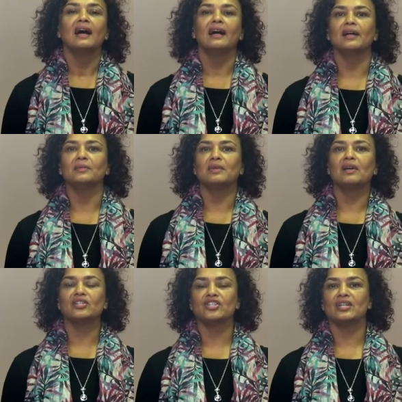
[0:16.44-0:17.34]

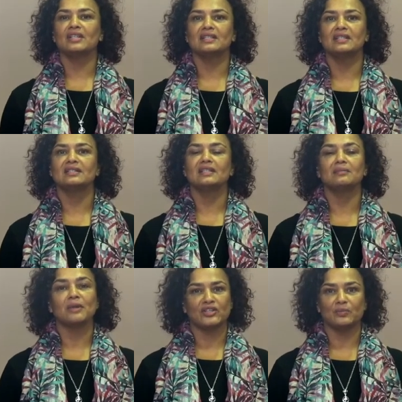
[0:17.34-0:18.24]
Last year I did
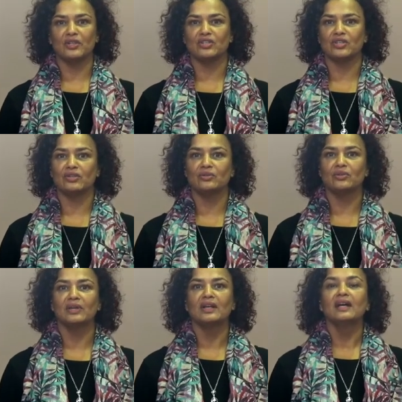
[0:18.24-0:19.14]
Machu
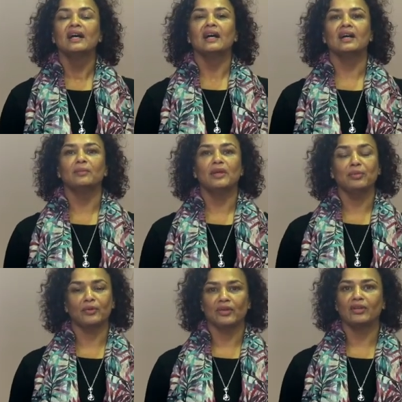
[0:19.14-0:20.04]
Picchu in
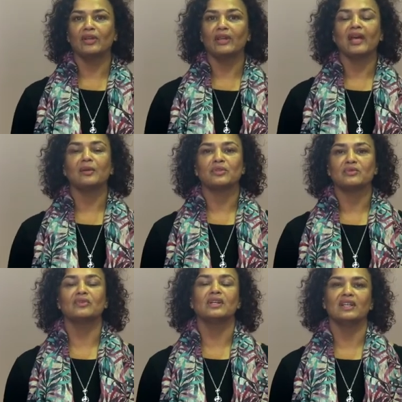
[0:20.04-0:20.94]
Peru and that
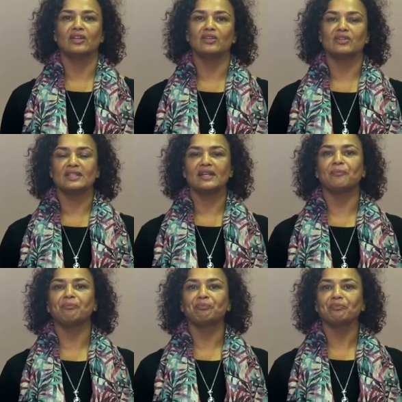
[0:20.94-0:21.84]
was really good.
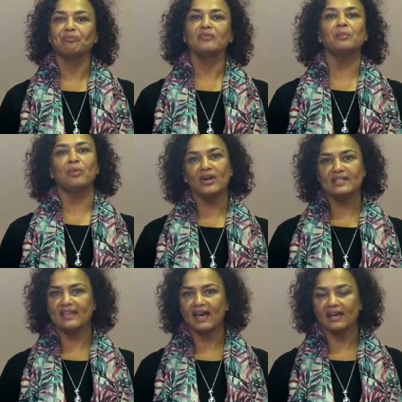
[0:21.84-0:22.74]
Prior
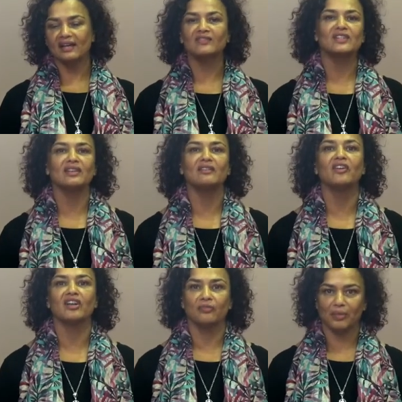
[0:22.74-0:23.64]
to that, I've done the
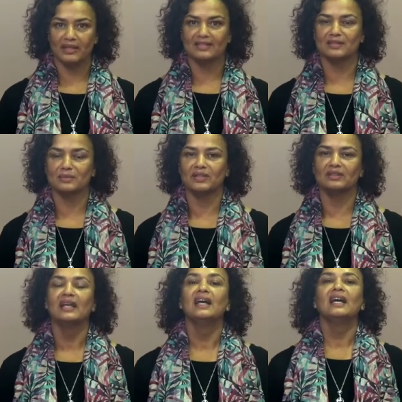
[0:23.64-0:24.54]
Five Peaks as
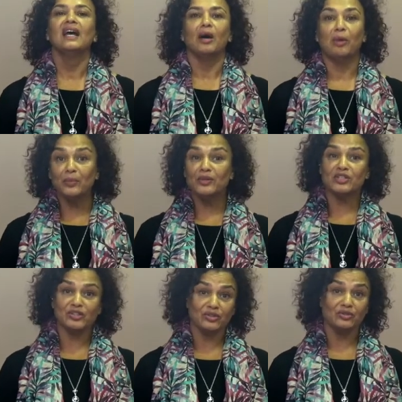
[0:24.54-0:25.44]
well. I'm hoping
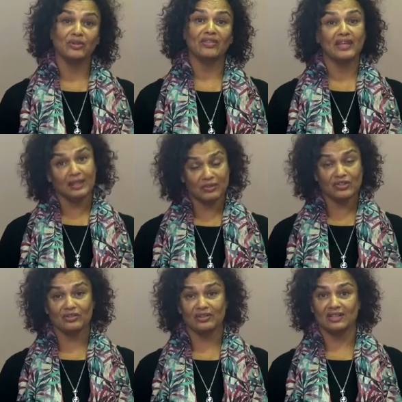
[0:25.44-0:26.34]
to do the
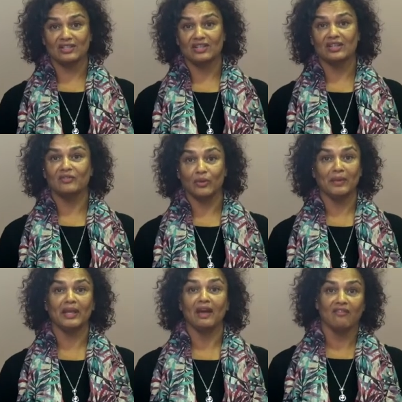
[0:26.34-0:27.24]
Kilimanjaro next year for the
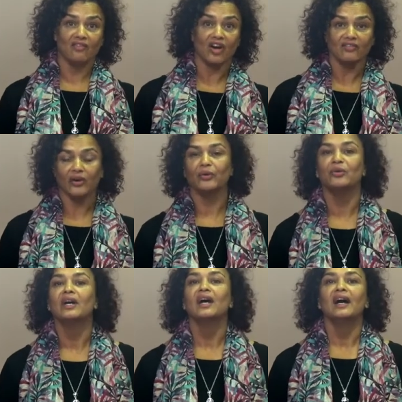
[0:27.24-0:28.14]
big
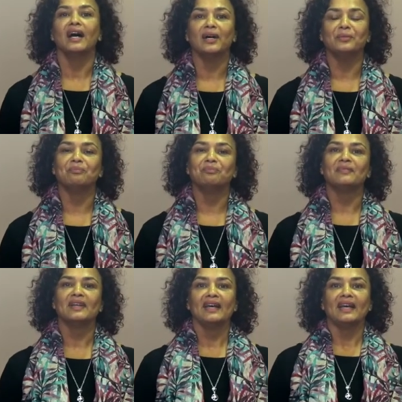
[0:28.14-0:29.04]
5-0.
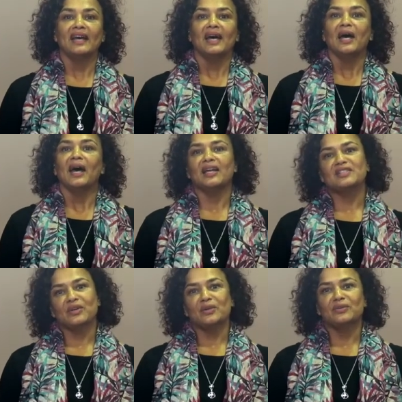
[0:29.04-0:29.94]

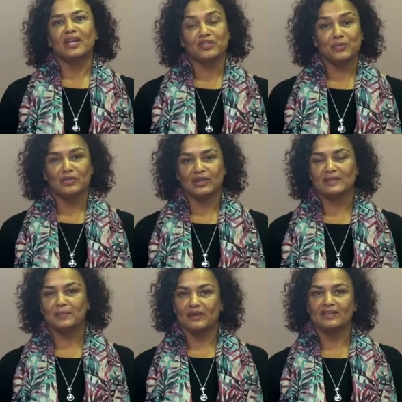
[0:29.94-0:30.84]
So that should be a good
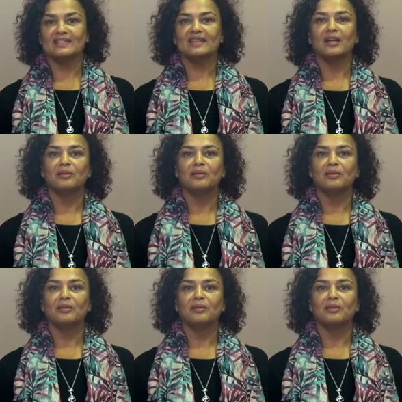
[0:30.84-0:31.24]
experience.